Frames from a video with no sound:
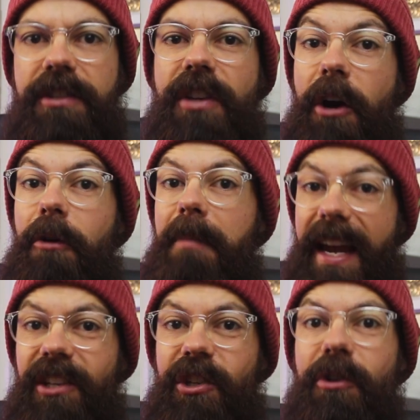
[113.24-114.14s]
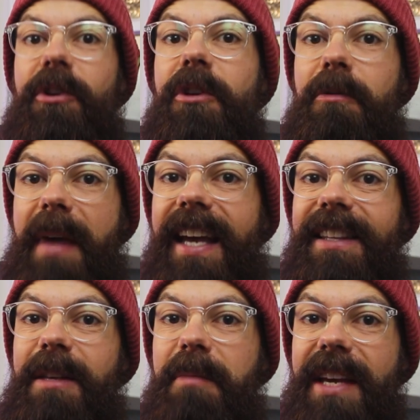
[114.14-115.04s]
So make sure you
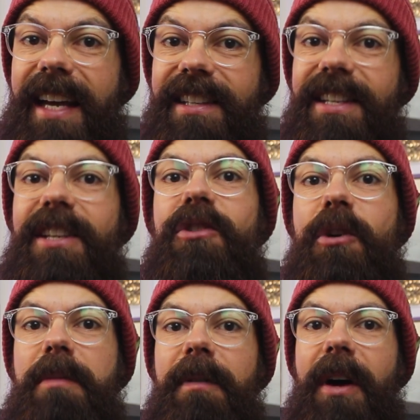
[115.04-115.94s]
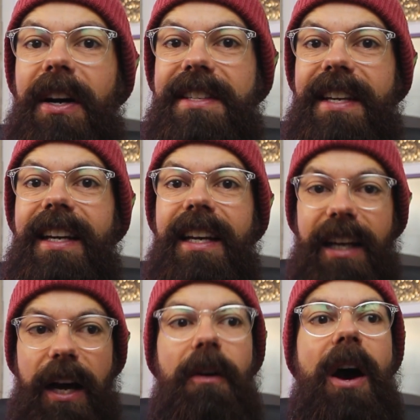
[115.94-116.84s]
make the PhD supervisor
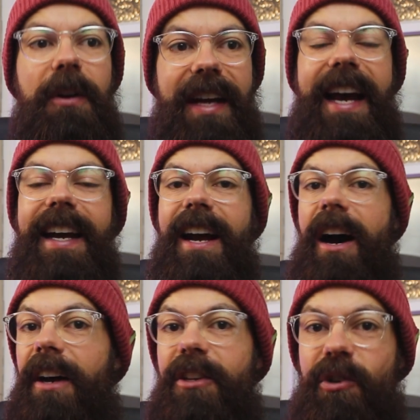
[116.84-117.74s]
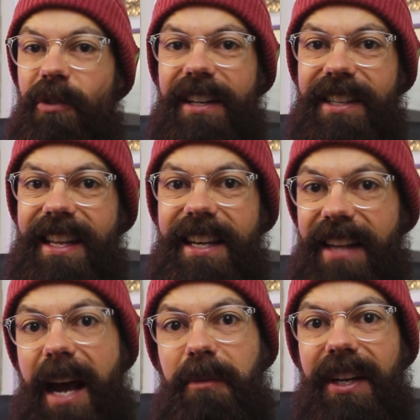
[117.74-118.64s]
go, okay, I trust
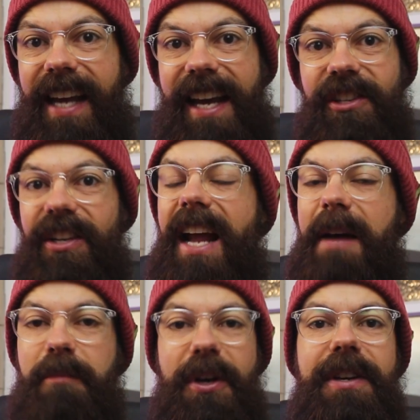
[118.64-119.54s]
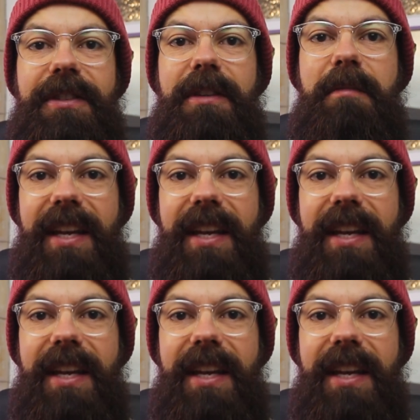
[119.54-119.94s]
this application and person